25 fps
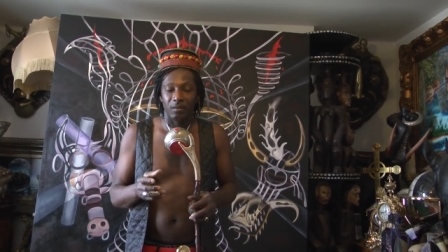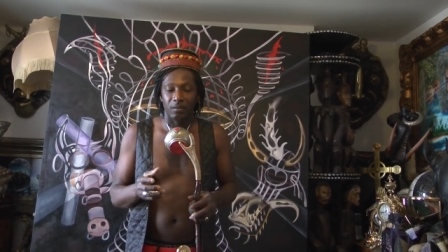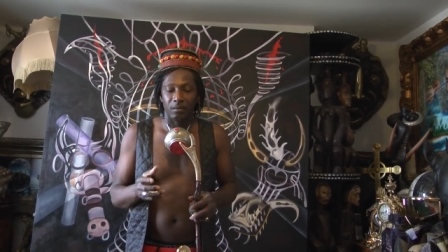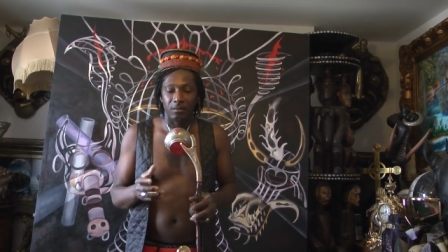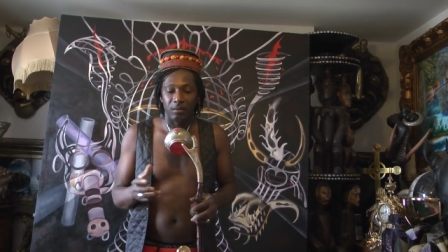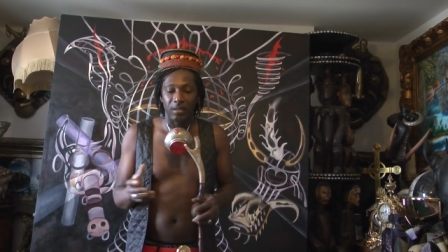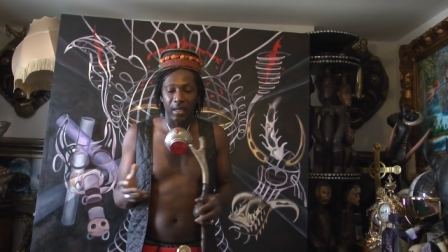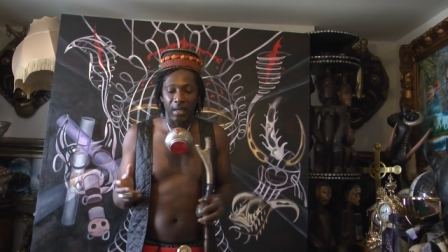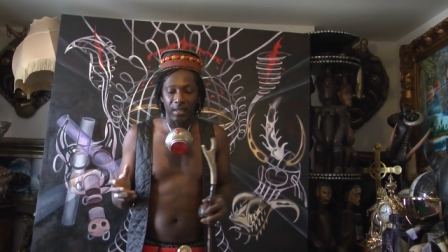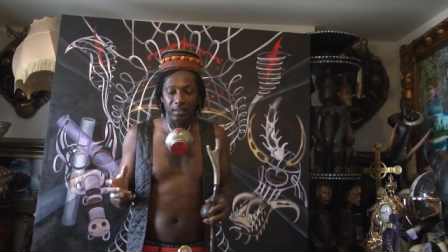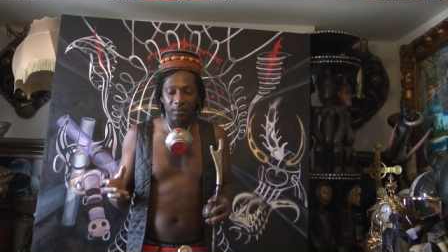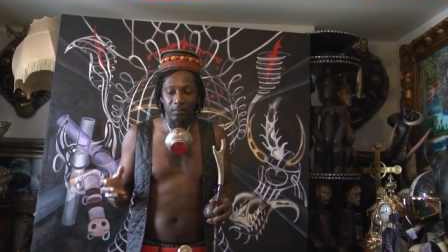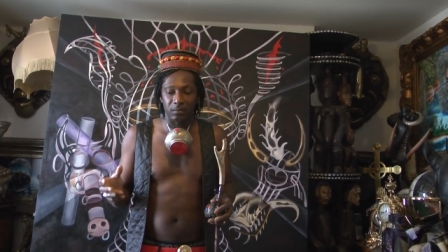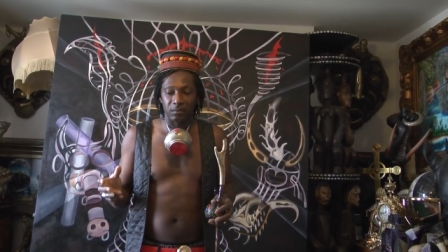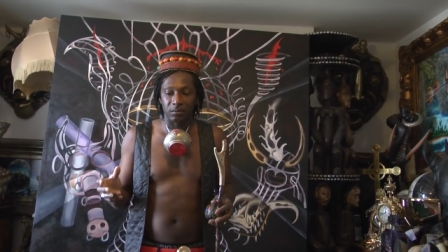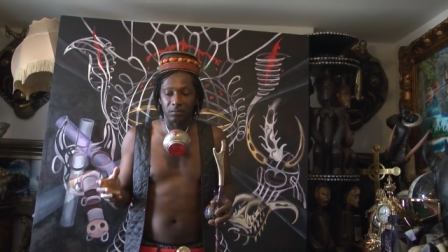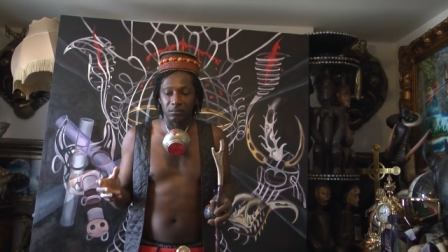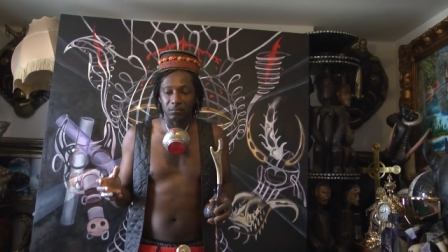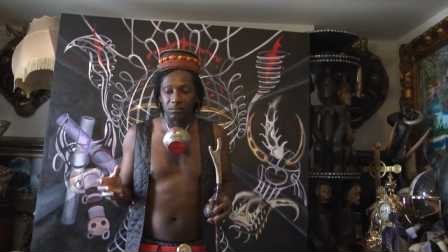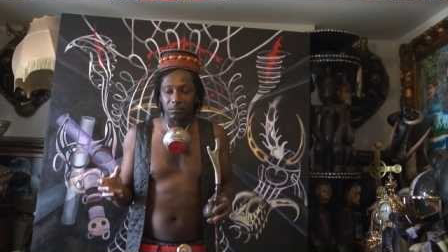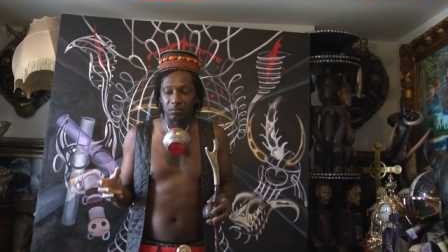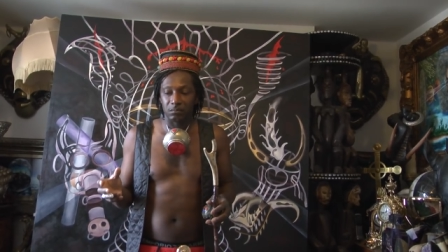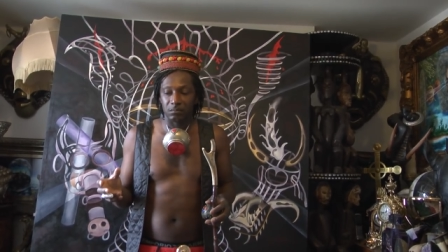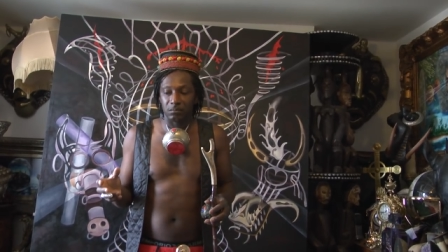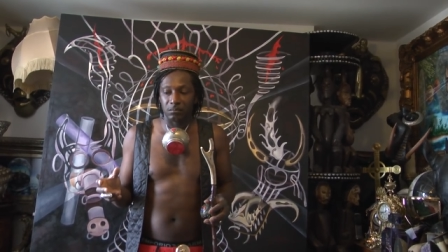Like
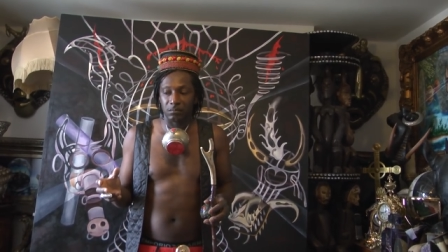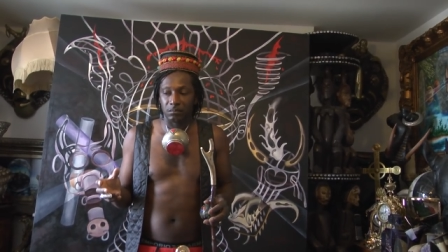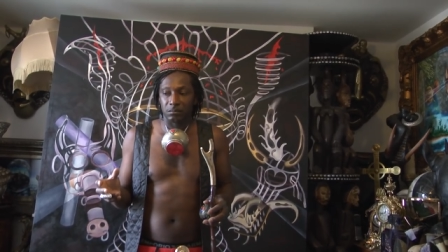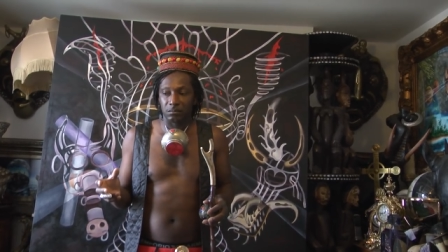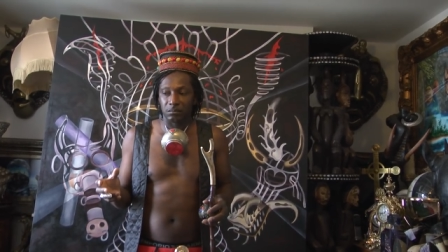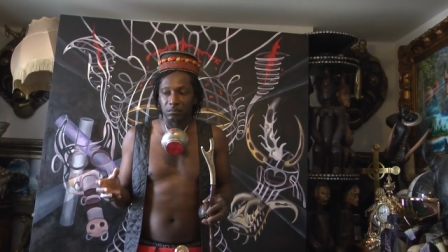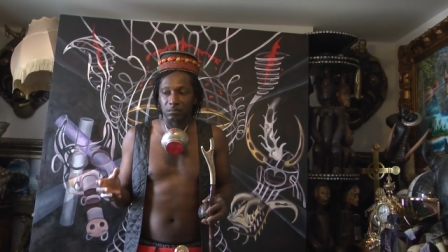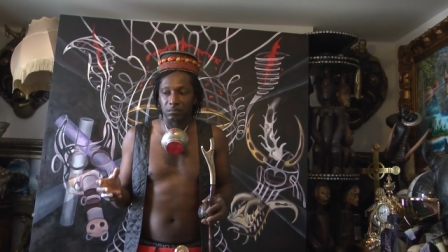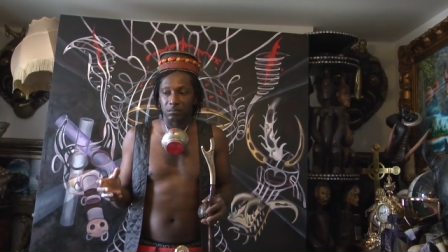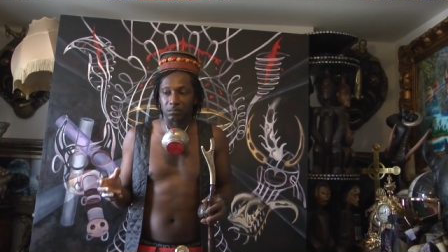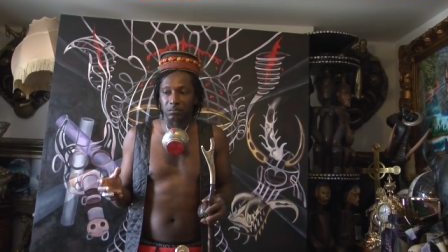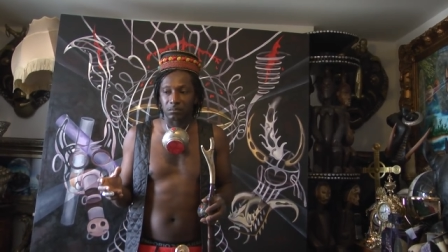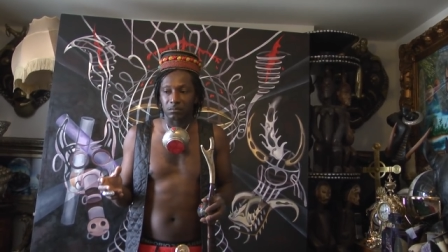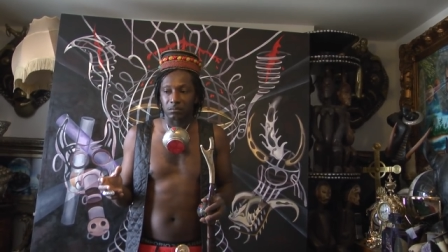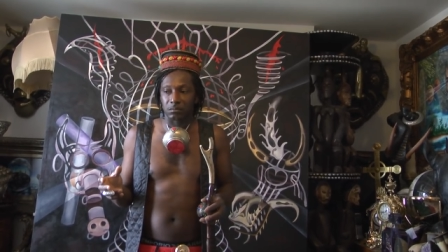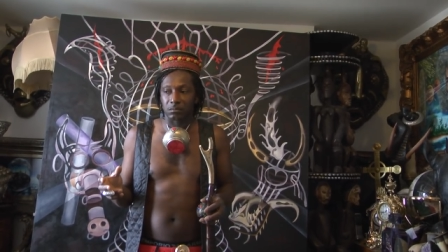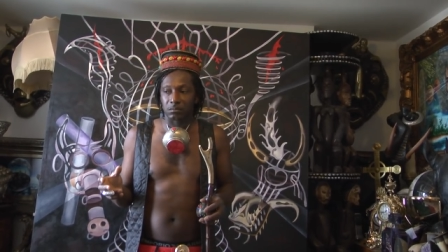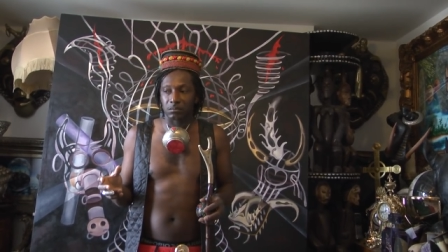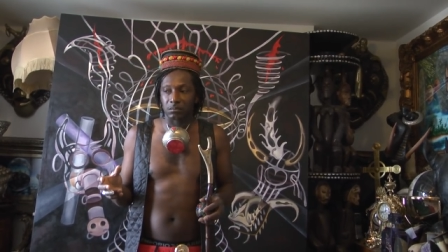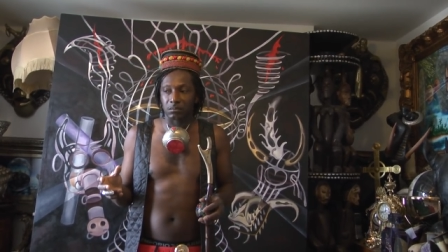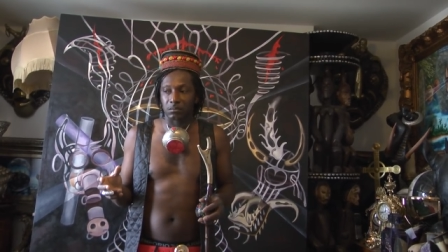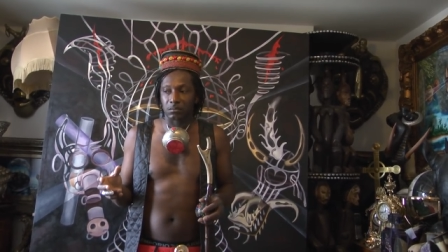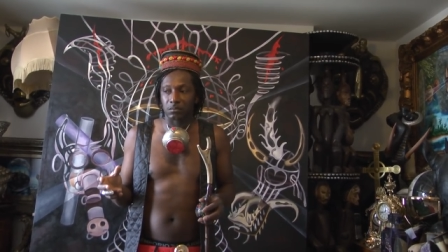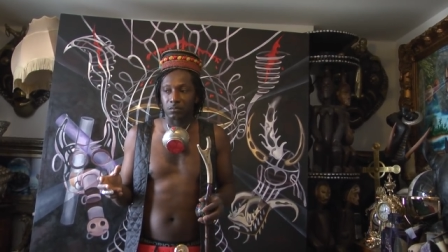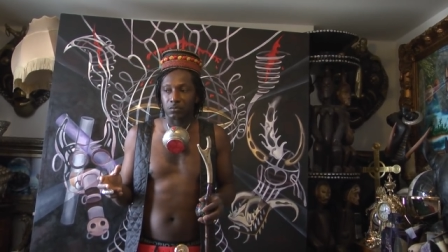
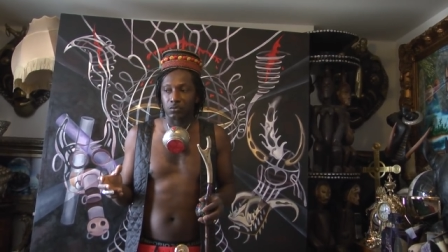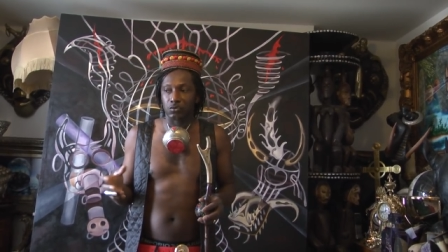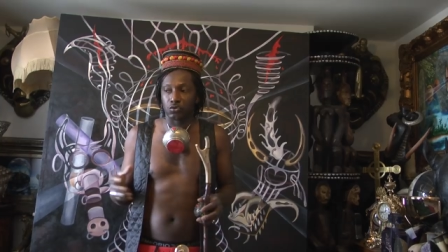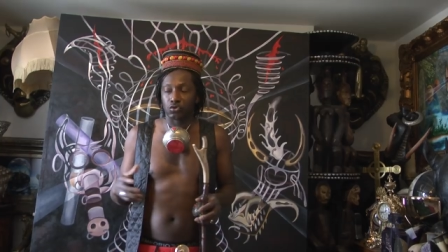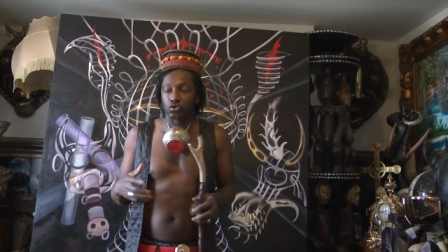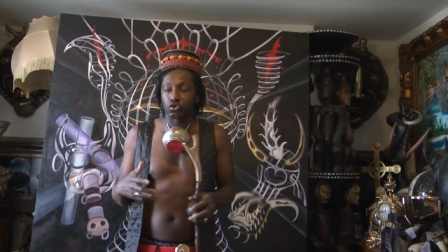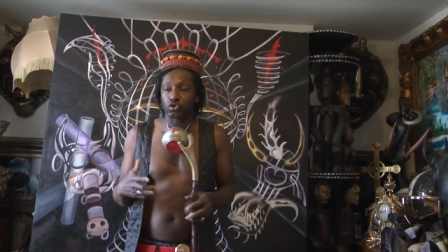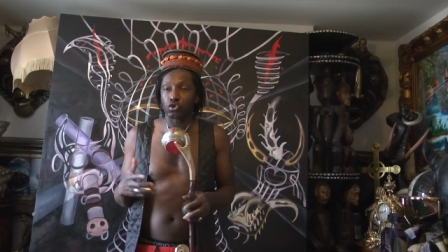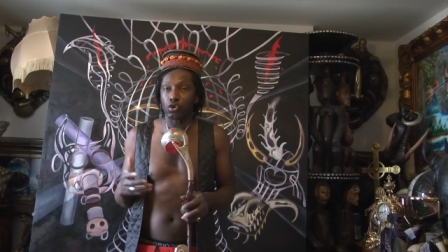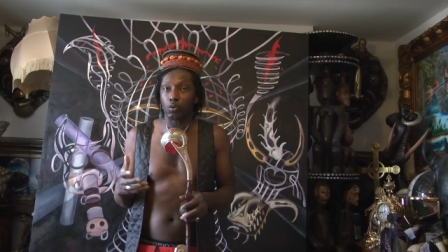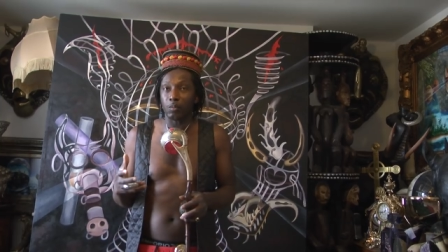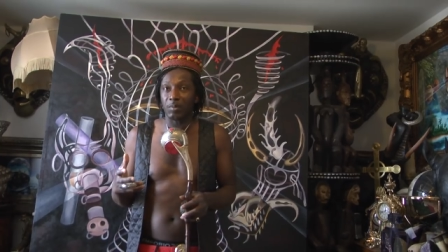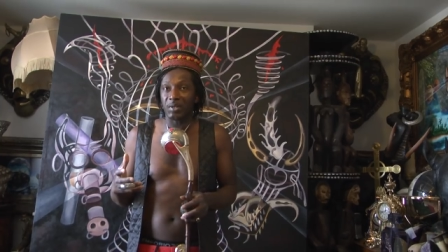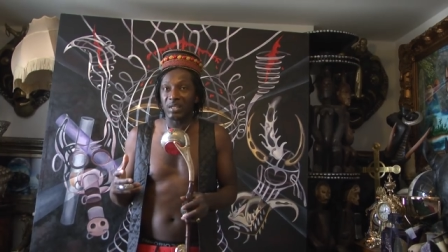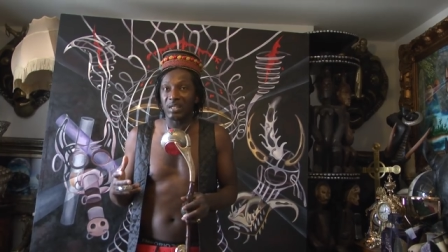so